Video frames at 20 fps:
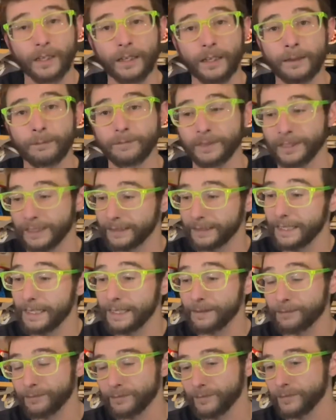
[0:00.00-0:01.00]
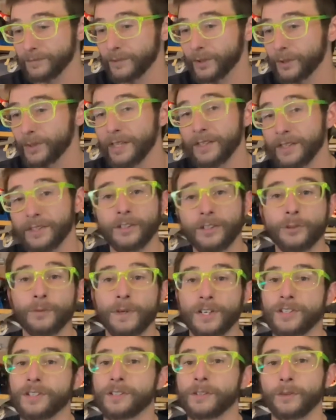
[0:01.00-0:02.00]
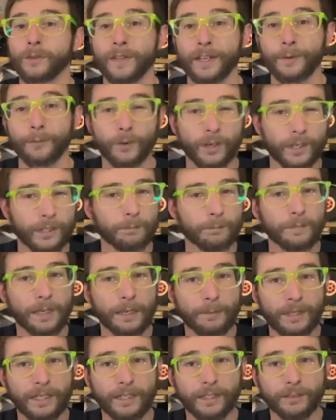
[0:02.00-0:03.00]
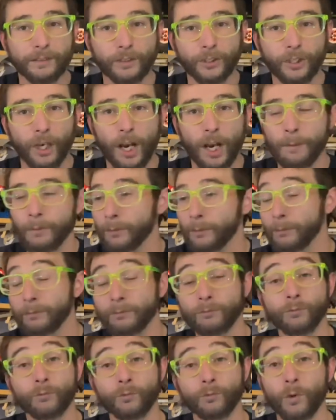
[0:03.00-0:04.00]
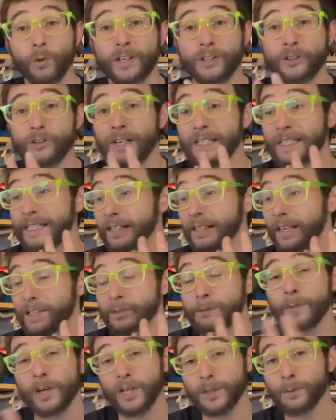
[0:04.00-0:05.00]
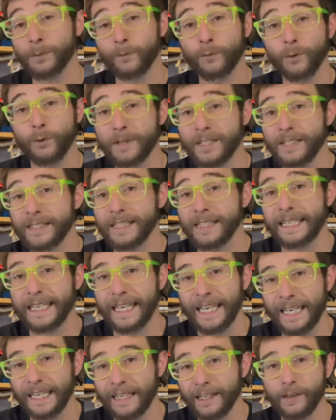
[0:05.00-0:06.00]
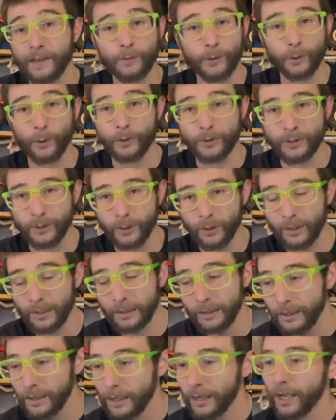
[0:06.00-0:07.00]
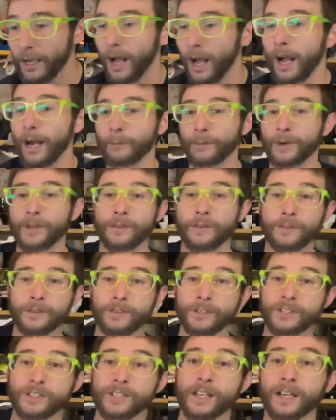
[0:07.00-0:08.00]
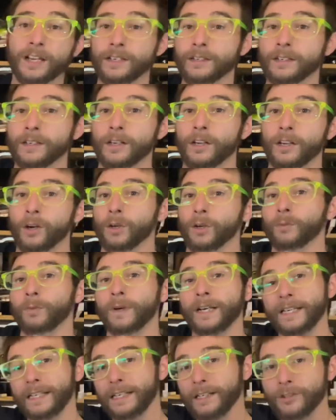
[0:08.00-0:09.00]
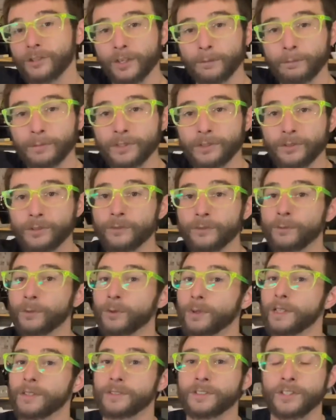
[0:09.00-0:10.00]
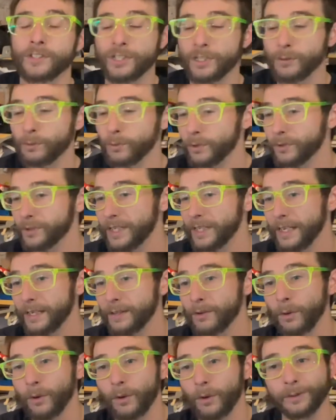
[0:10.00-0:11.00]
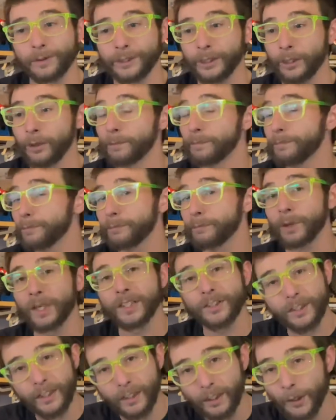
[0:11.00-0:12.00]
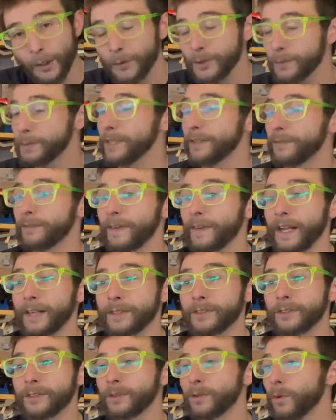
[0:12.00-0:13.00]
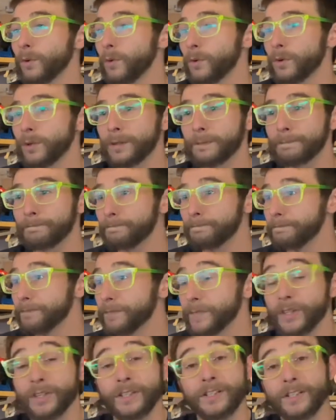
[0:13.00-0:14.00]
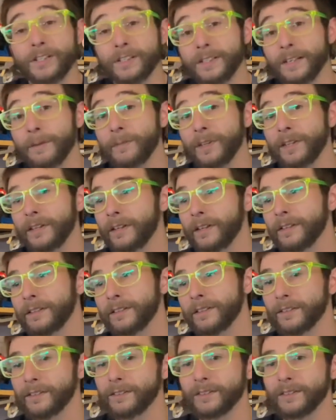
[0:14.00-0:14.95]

like that, they're in that situation, you know, they want to maybe comp or want to try to get as much performance as they can out of their RTR. Rather, they're just not ready to jump into the full LCG world yet, or, you know, budget can always be a factor, or it's just something that,